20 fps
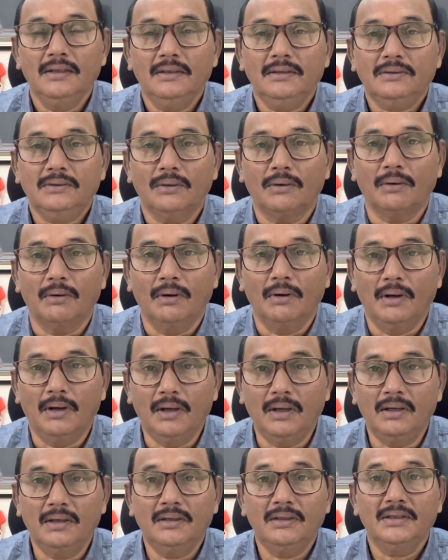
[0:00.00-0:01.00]
So,
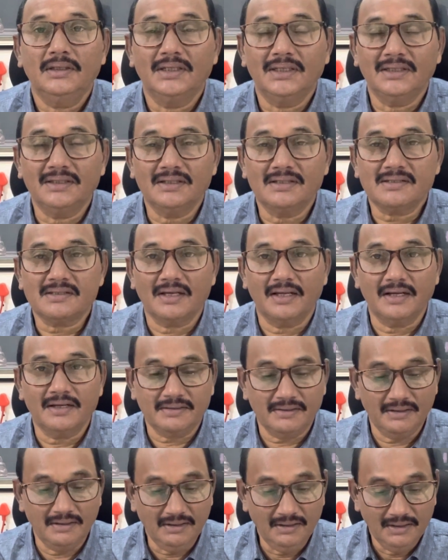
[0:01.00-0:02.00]
in this
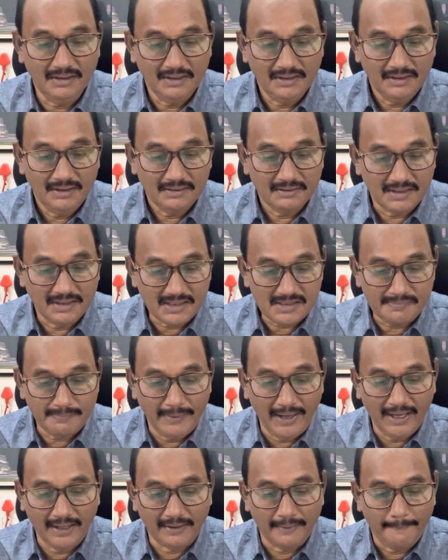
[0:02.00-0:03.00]
connection, this
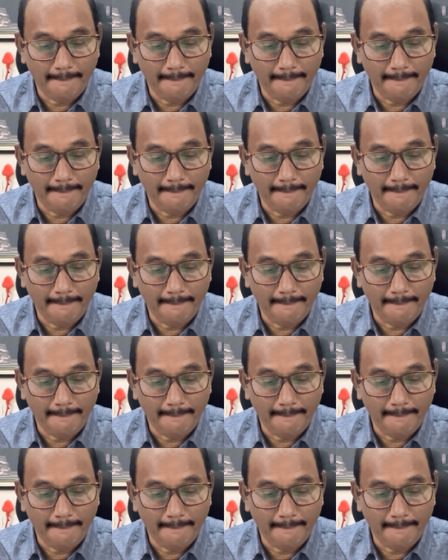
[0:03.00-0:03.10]
man